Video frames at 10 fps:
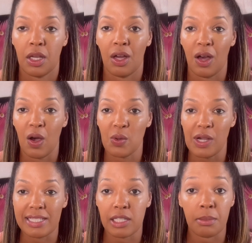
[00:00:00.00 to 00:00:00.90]
All
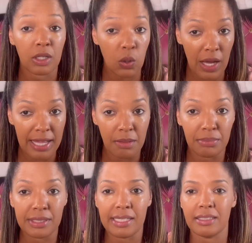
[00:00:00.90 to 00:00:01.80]
right, so I'm gonna go ahead and
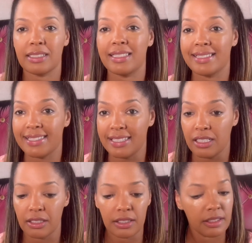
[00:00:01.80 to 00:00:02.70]
blend out the
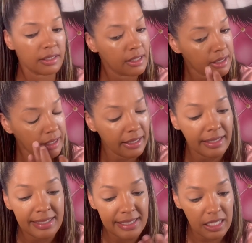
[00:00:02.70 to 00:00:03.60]
concealer
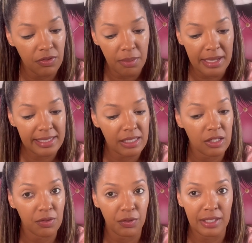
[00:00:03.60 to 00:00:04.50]
and see if it makes a
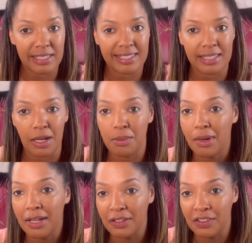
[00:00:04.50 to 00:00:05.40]
difference on
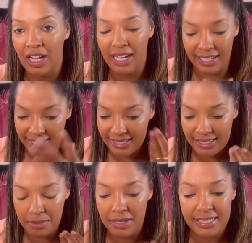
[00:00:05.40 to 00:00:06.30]
my under eyes
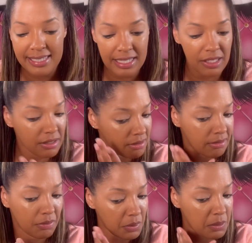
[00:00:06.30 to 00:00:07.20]
and my skin
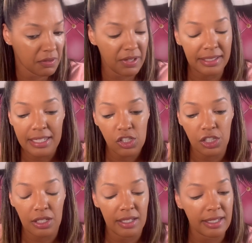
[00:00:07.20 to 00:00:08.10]
with my foundation
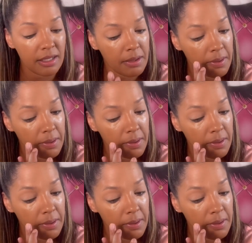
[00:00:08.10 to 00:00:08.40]
on.